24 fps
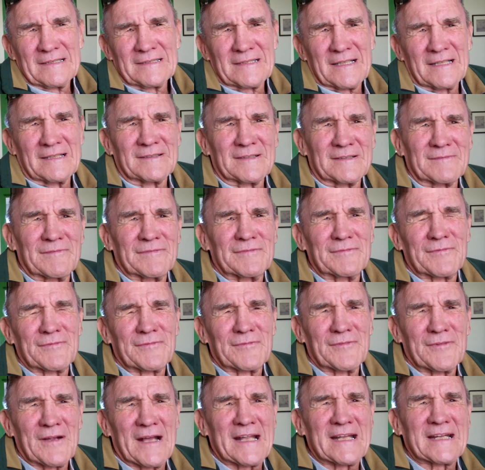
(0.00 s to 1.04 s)
a
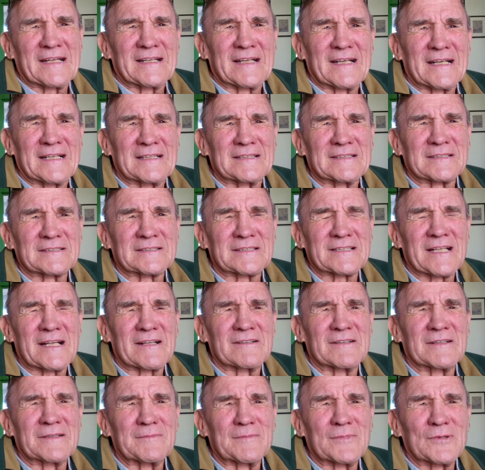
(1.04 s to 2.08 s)
Friday night and
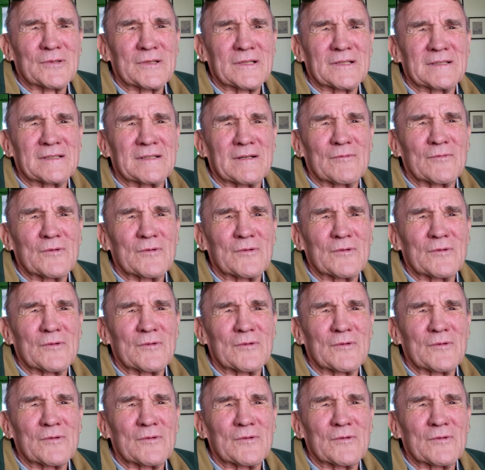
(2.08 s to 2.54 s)
Saturday morning.